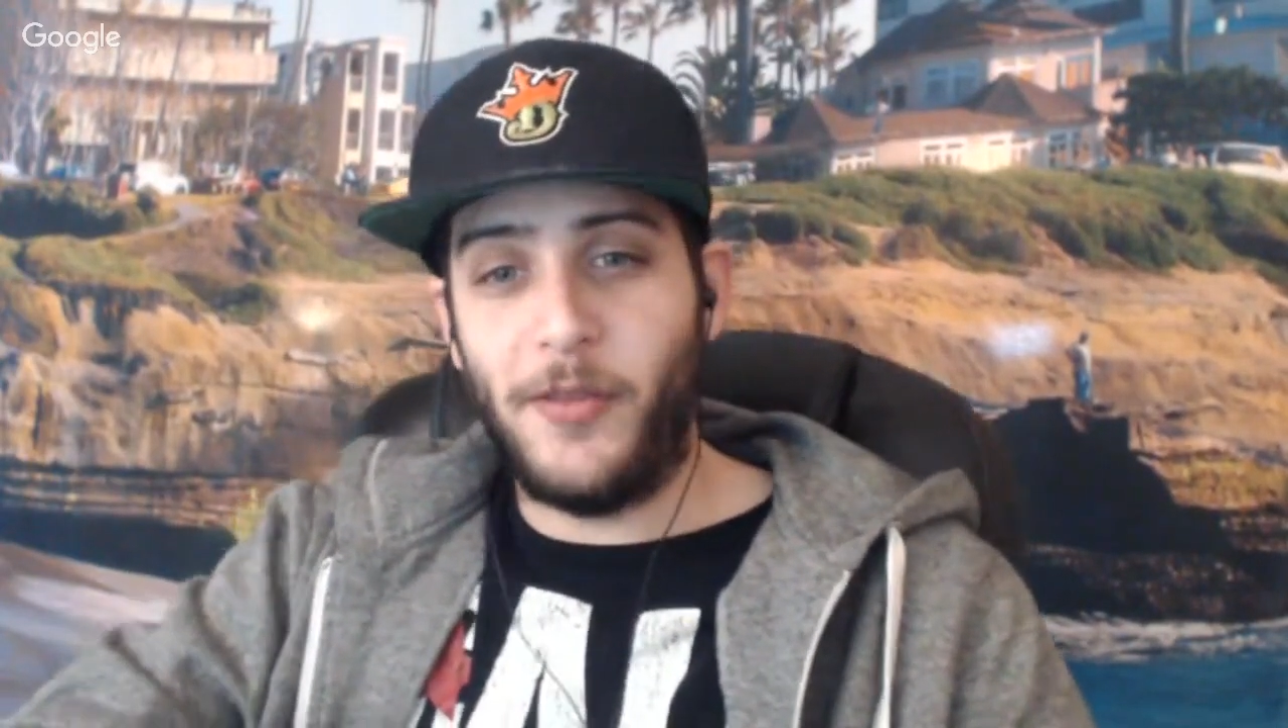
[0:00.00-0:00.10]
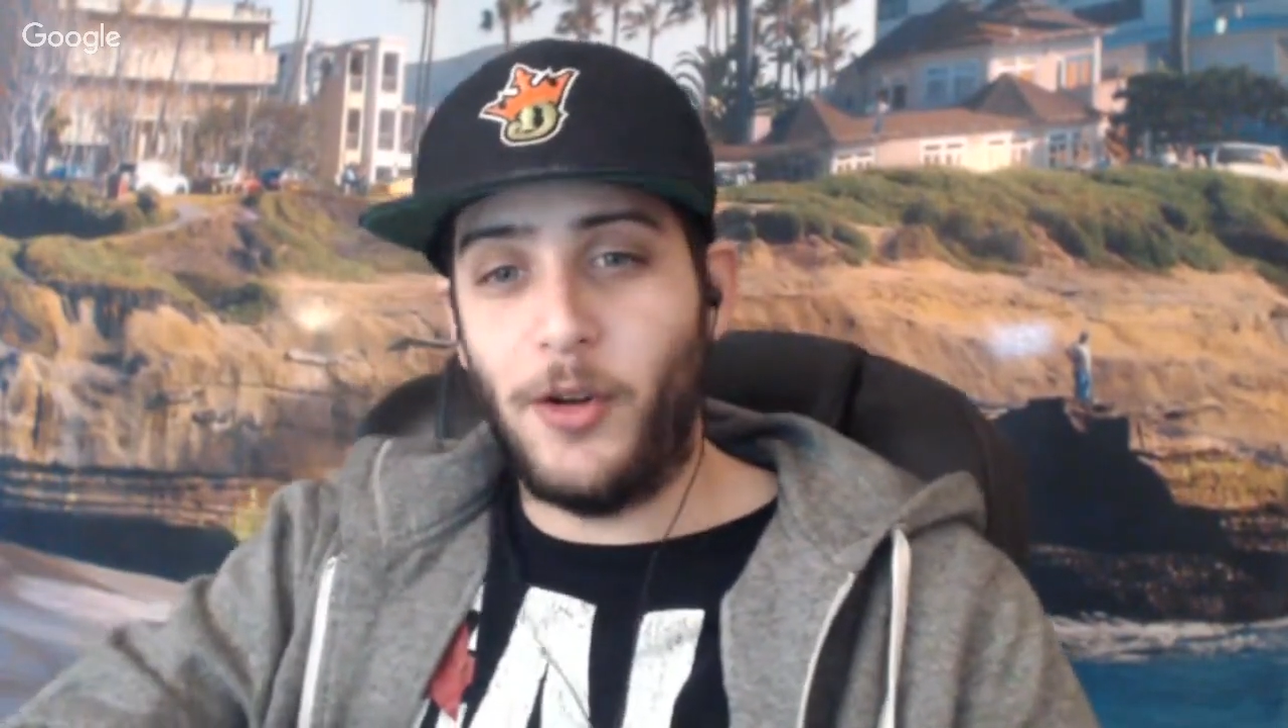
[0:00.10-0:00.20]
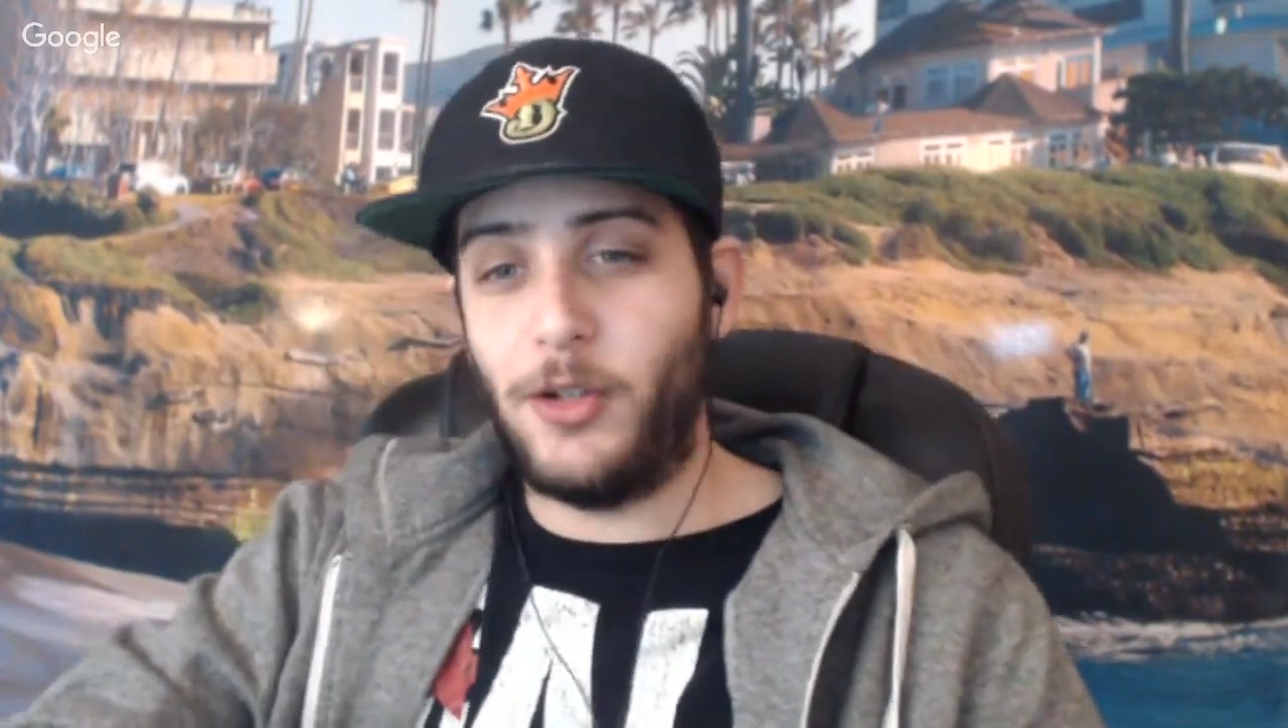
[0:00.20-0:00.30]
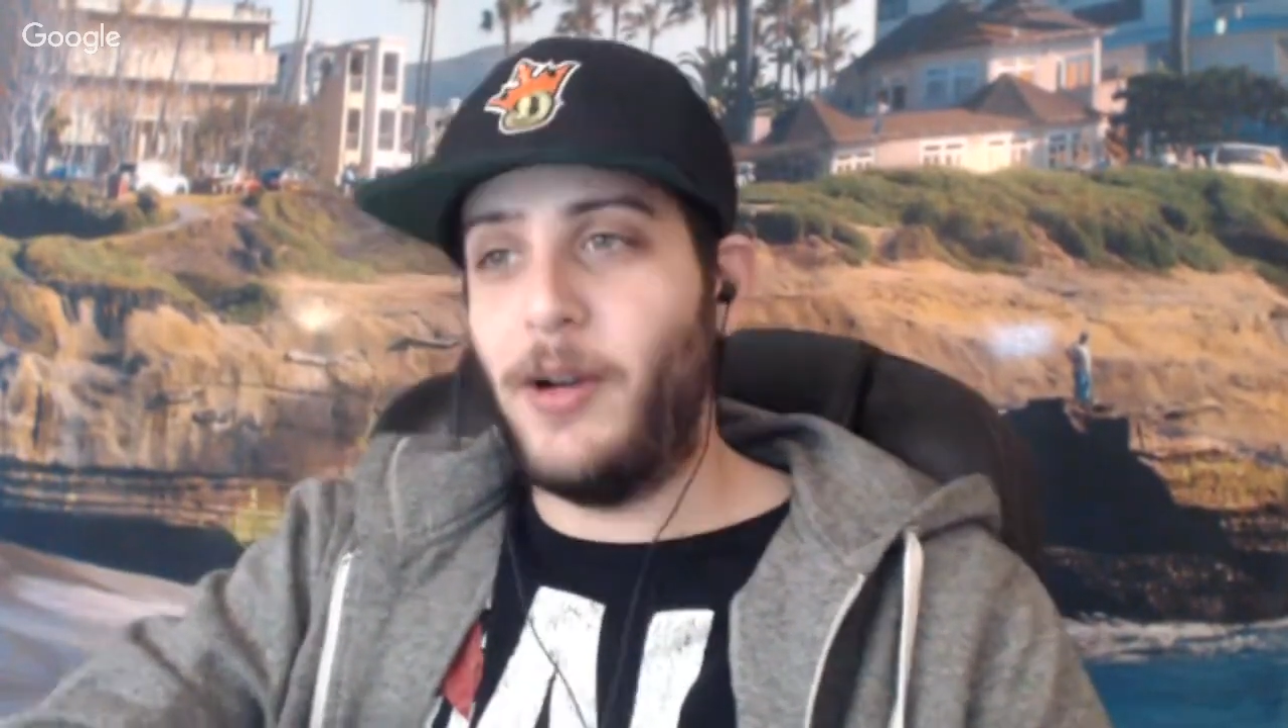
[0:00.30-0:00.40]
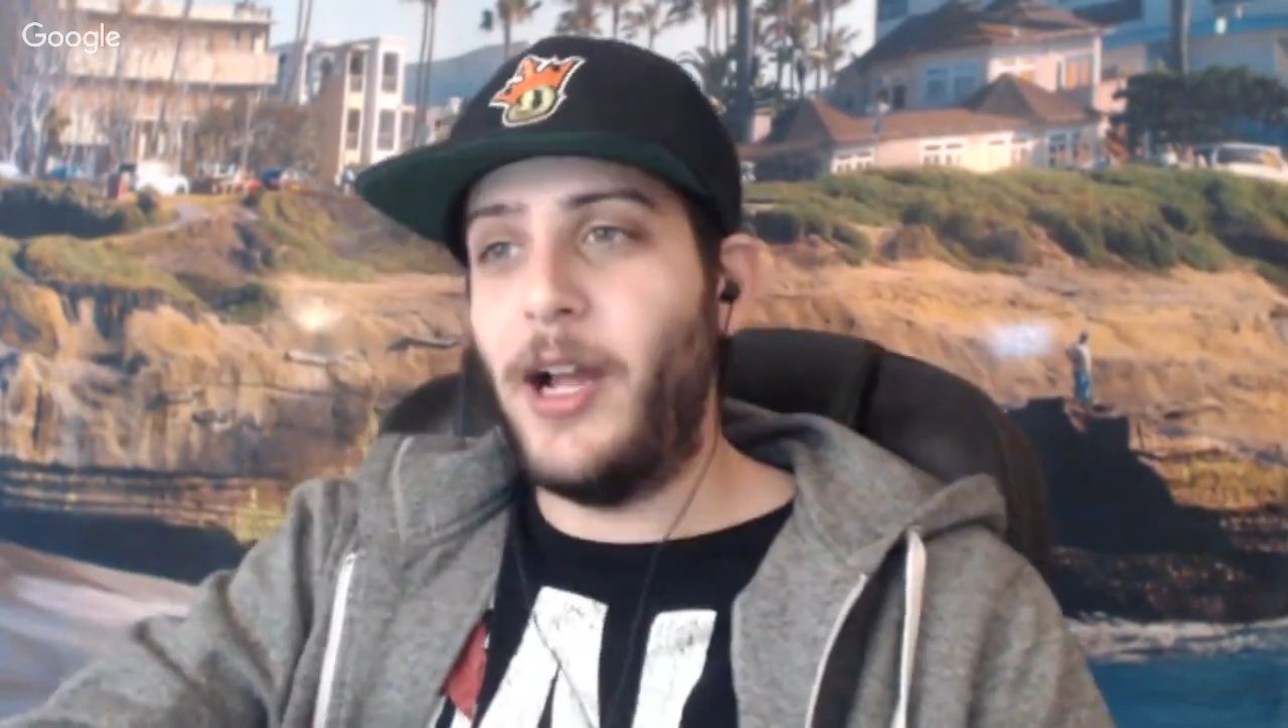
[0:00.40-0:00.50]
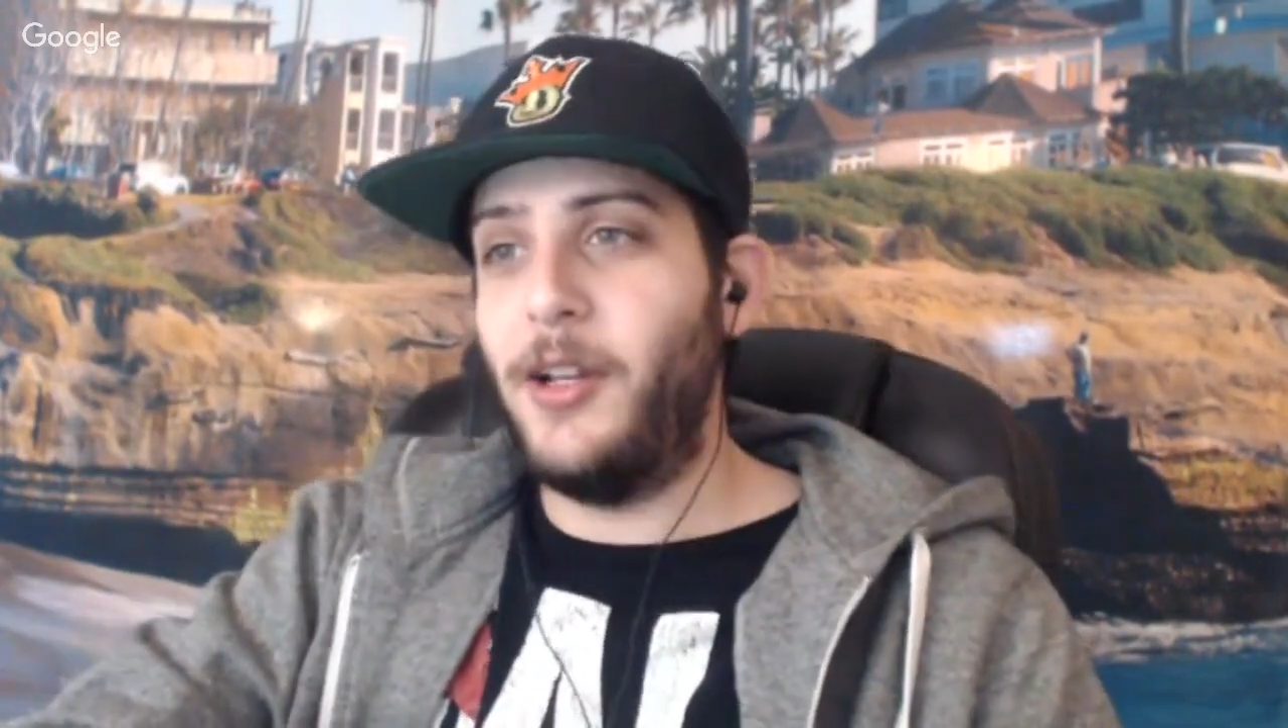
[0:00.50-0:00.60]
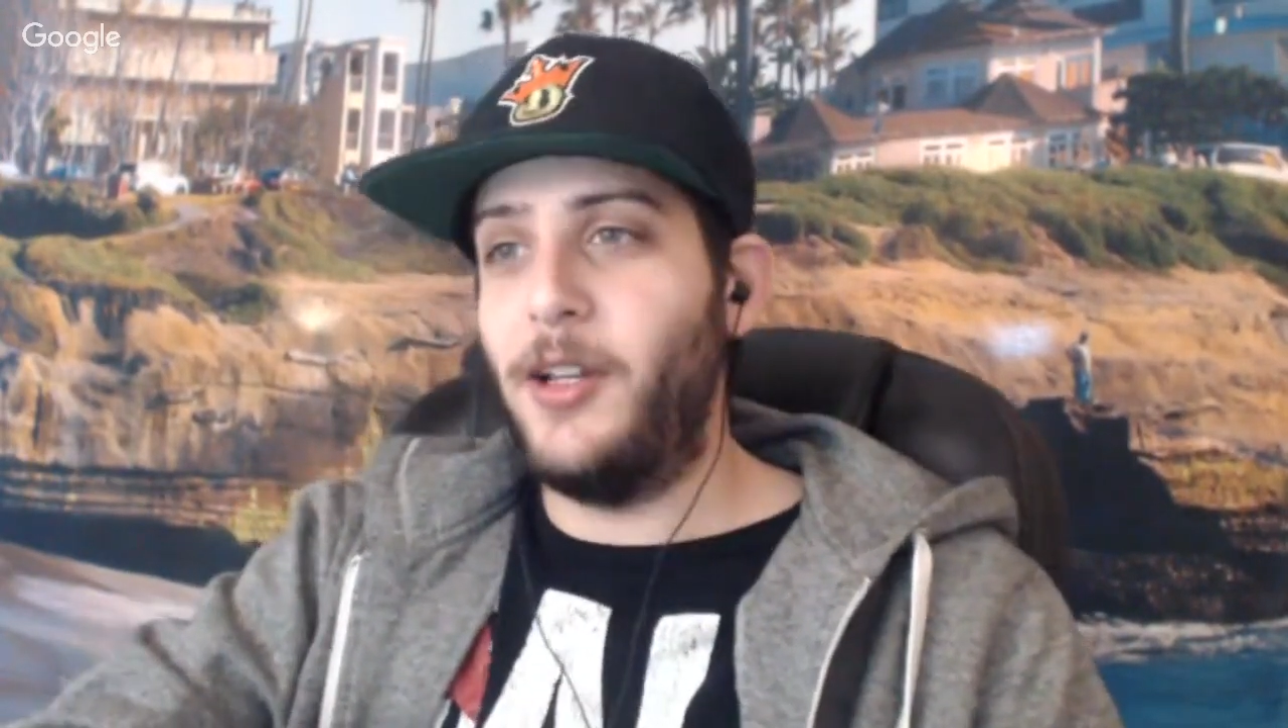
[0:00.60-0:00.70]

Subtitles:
first round